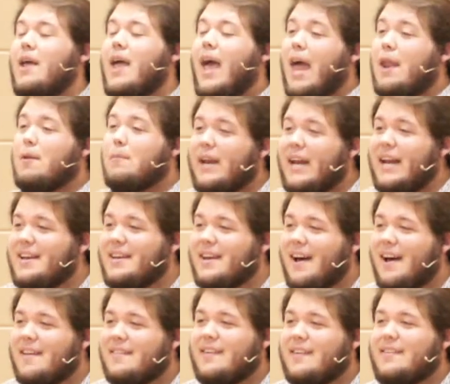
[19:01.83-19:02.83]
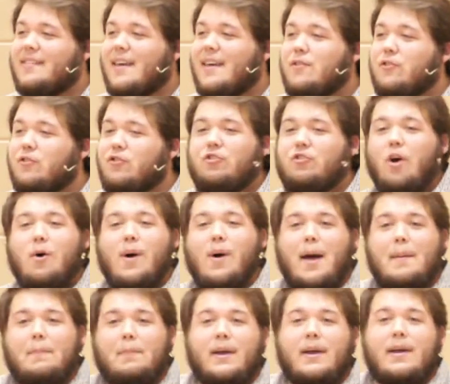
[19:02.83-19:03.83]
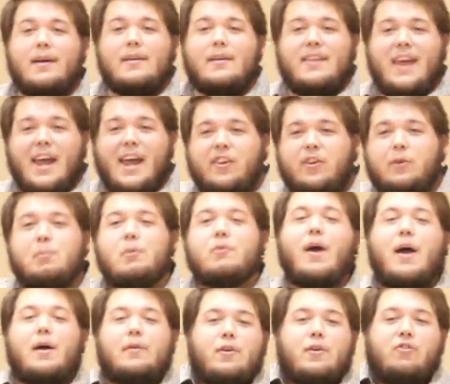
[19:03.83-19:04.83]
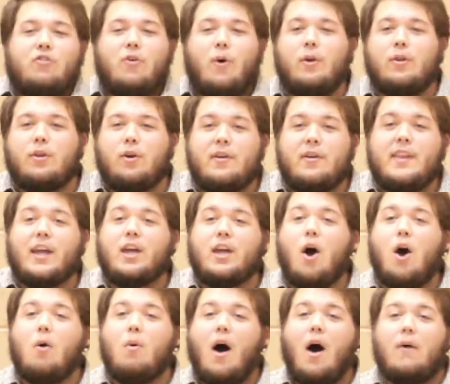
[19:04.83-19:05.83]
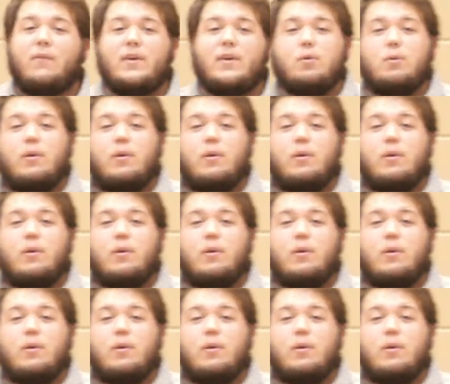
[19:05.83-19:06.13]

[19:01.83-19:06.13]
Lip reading: And when he does, it says Joab takes him around the shoulder and they go off into